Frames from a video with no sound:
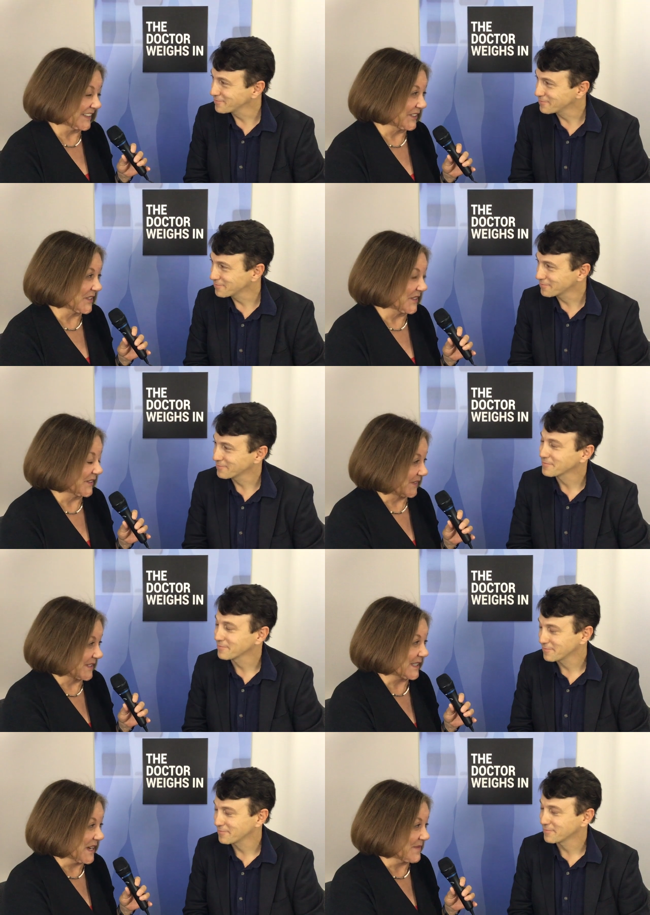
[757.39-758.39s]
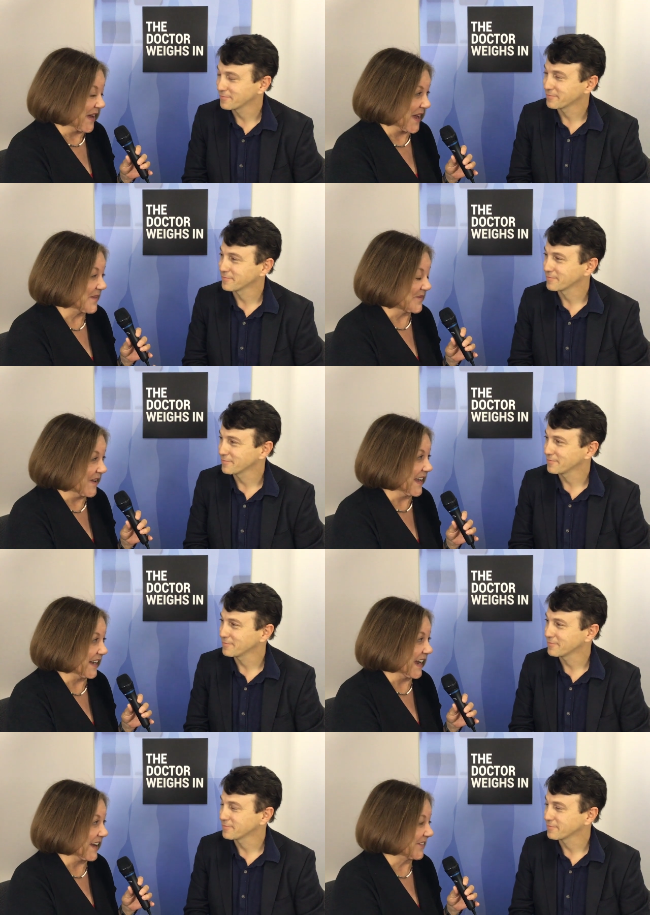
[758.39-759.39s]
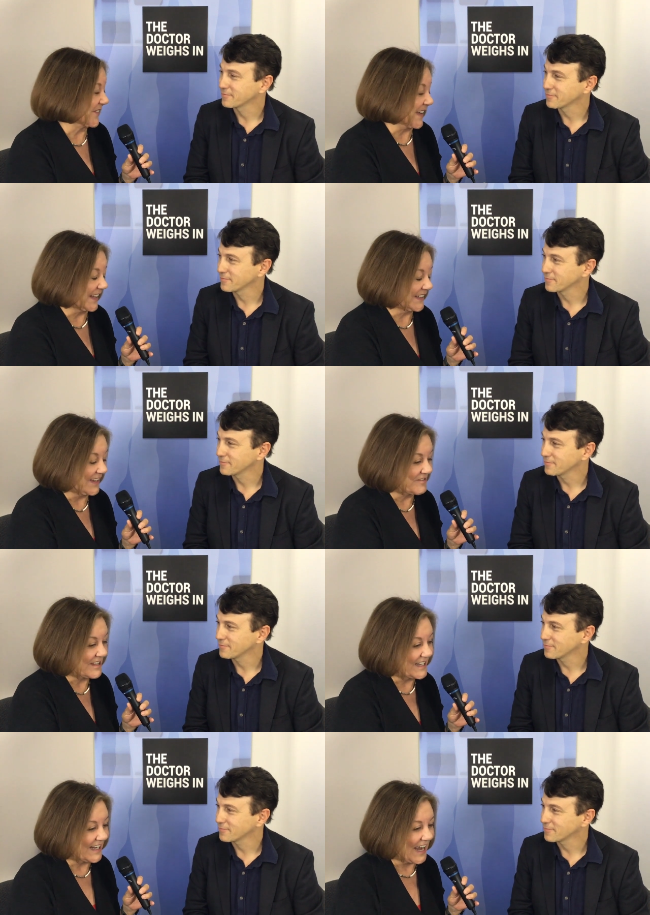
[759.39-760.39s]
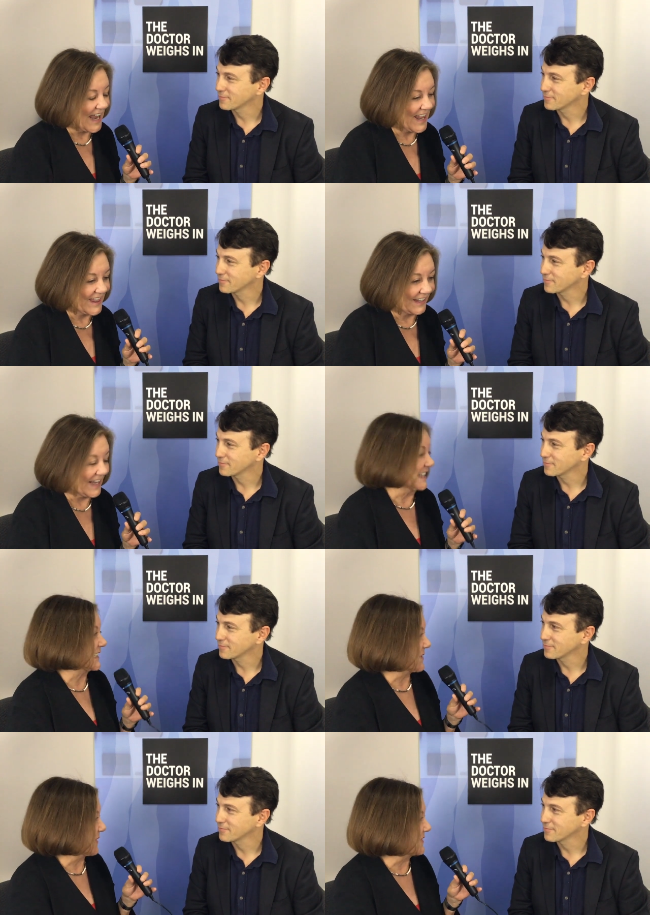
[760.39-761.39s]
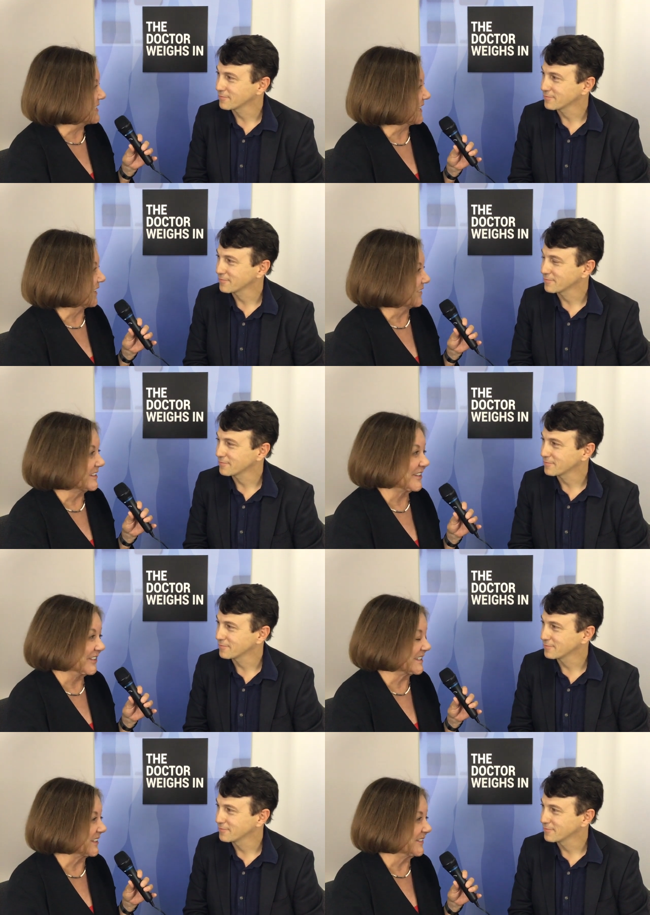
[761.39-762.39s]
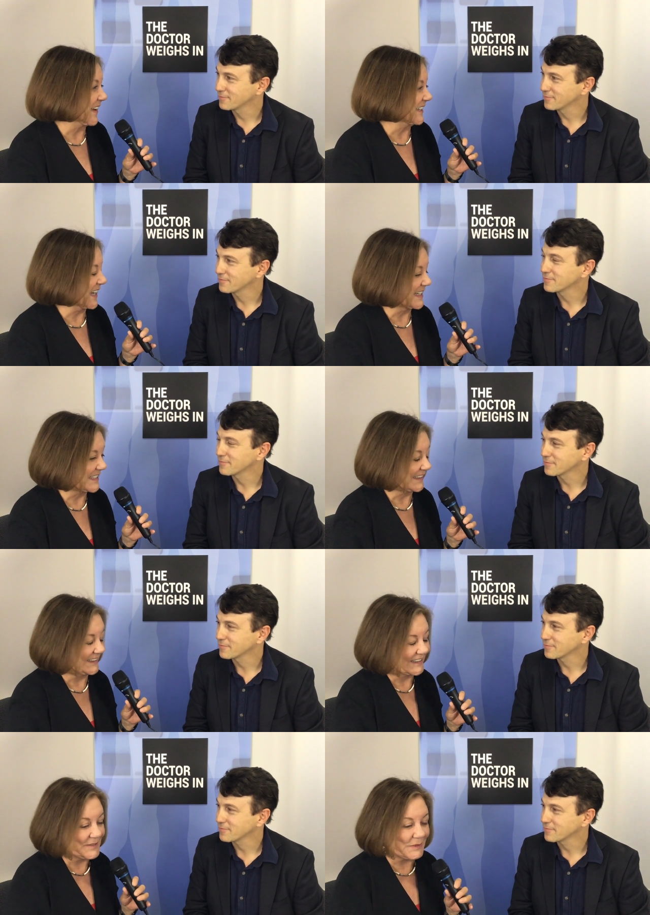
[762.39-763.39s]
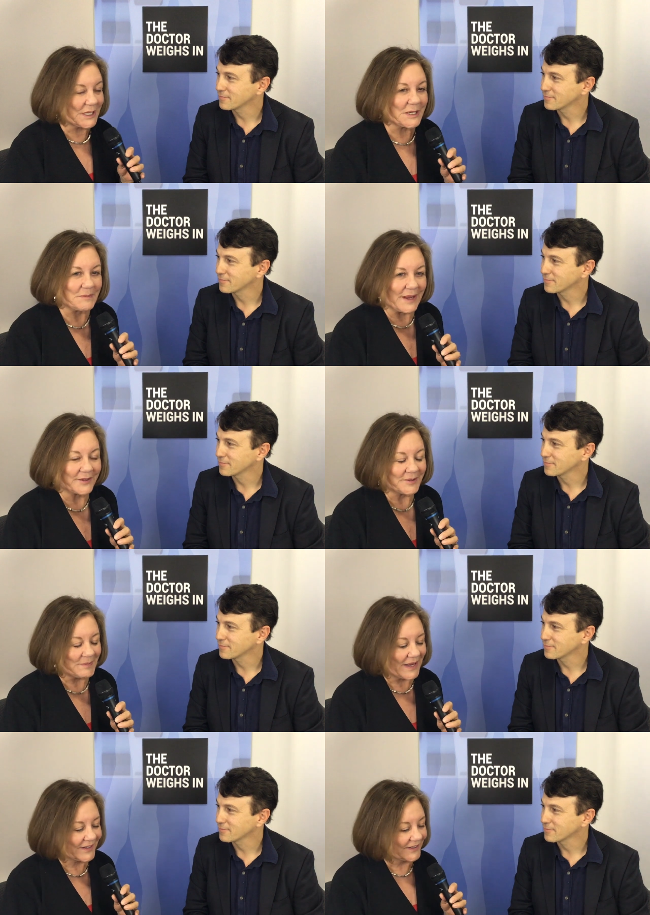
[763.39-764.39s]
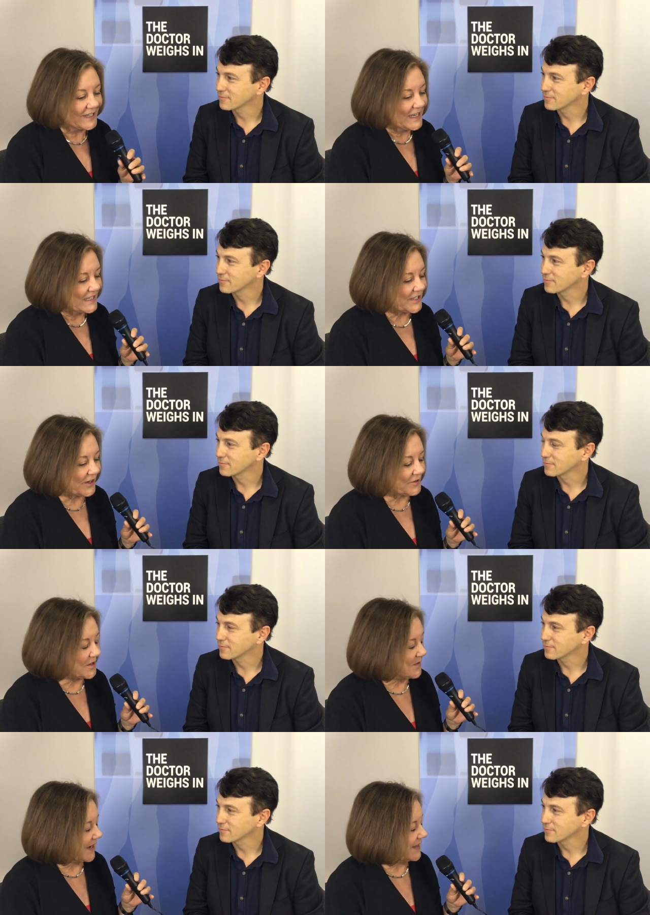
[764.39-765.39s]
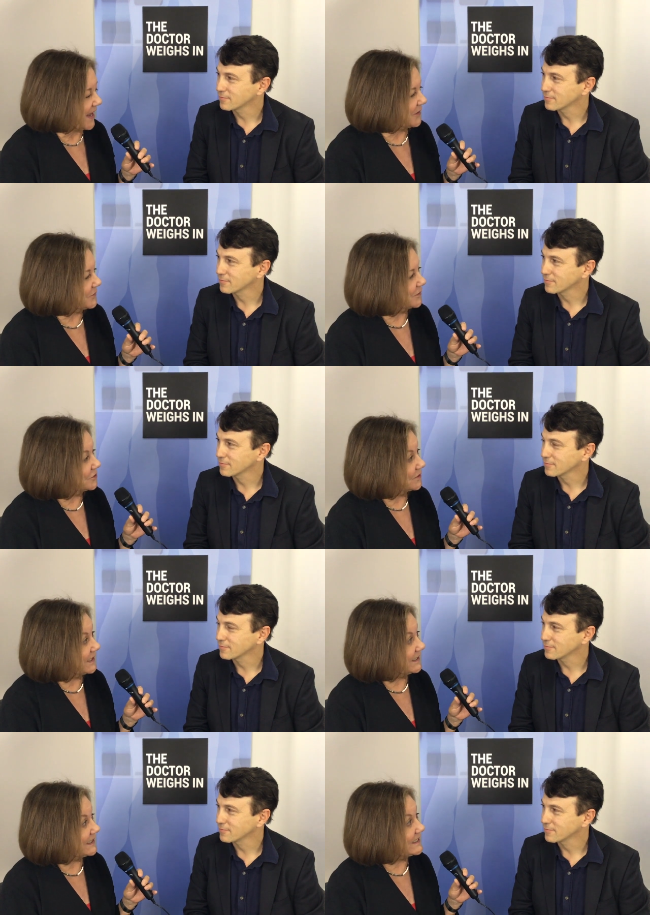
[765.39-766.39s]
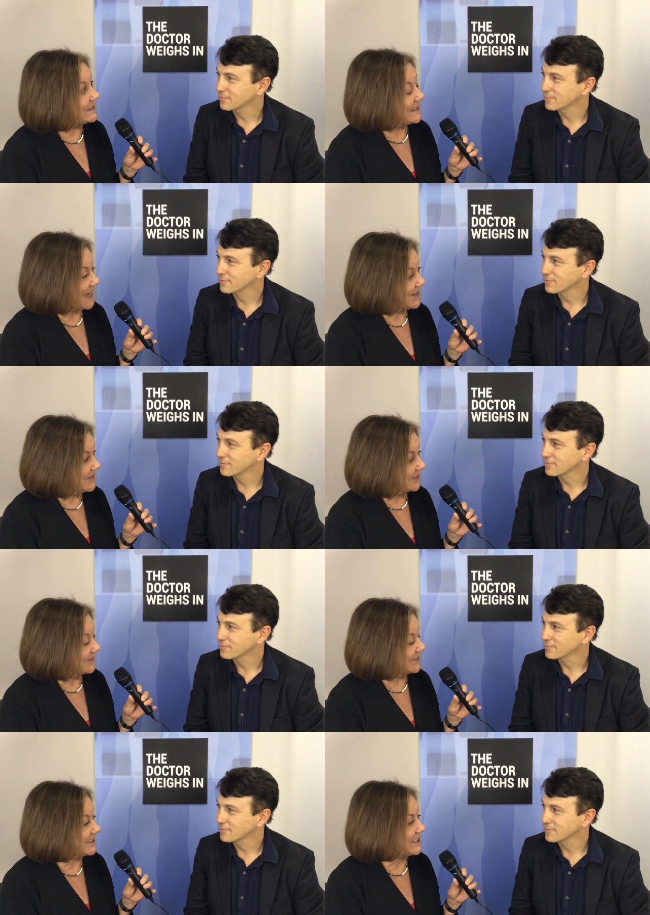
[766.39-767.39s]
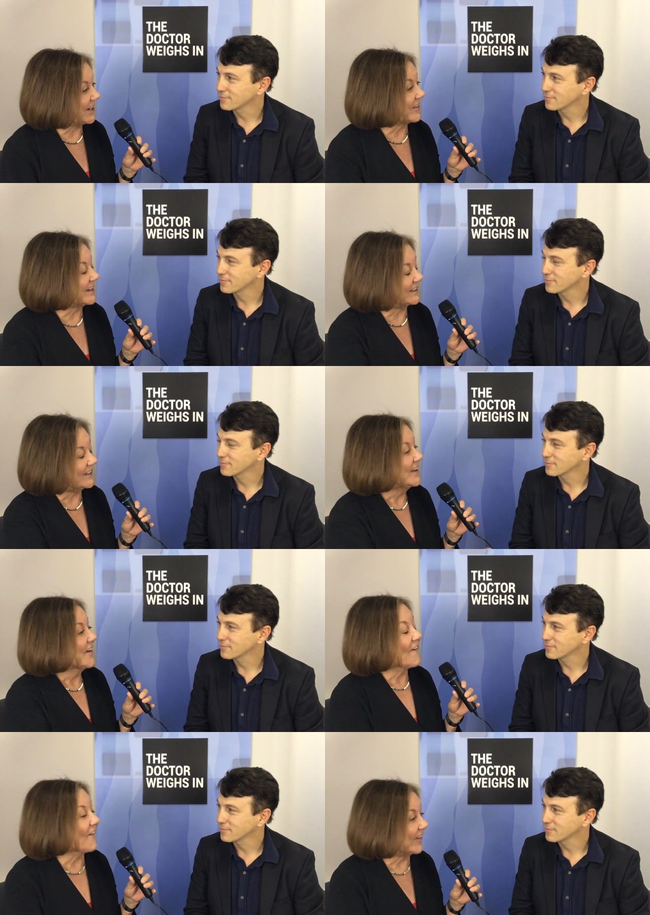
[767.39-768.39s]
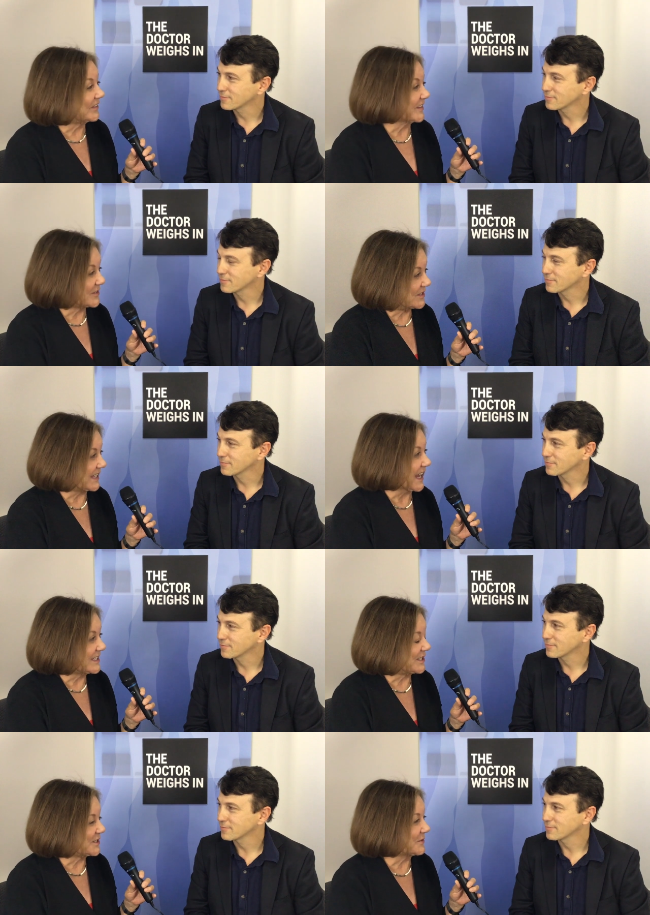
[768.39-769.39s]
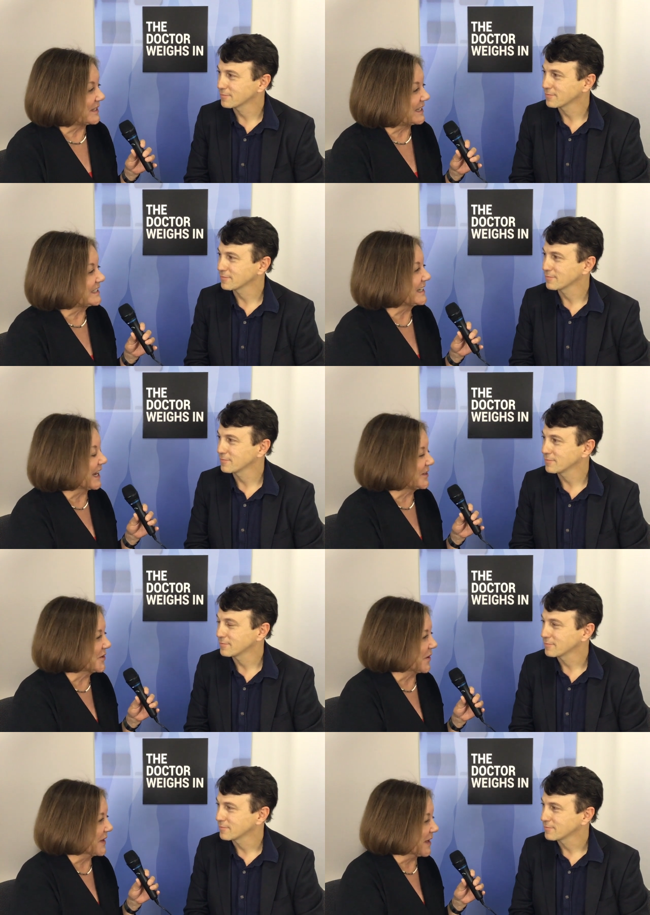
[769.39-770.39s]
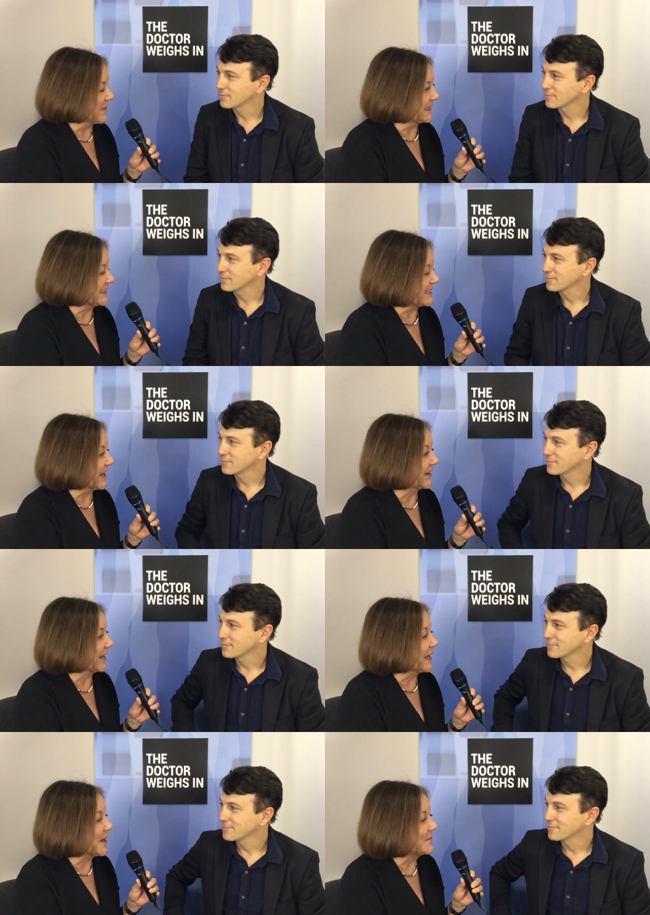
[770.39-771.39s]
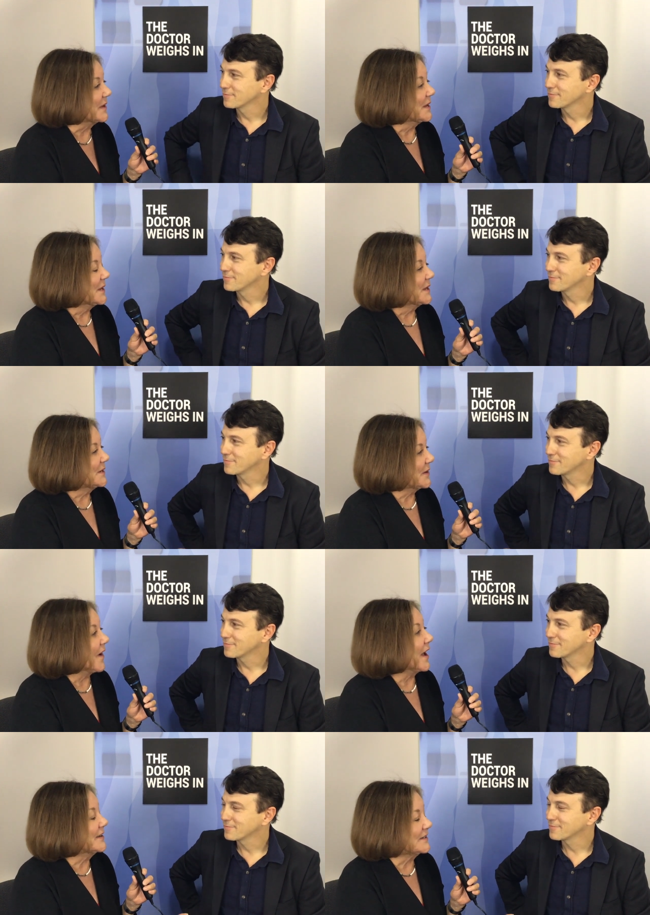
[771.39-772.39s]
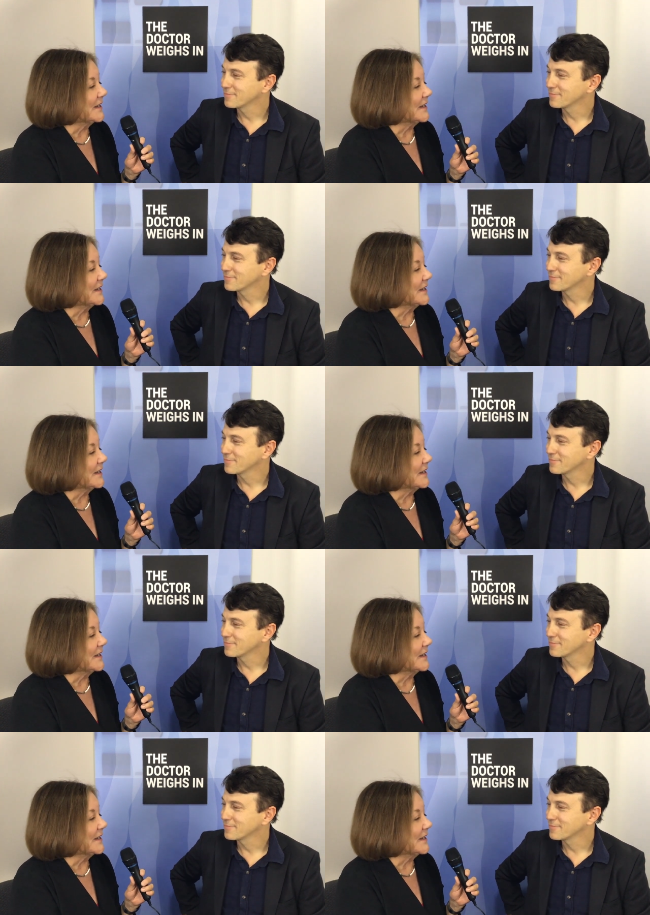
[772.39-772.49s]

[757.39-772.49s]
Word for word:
Speaker 1: told you the first time I went, I fell in love with it. And the last time I was there, it was also fantastic, and it keeps getting better and better. So I really want to thank you for joining us, Daniel, and for sharing all of those gadgets with us. And I know that makes it sound like I'm not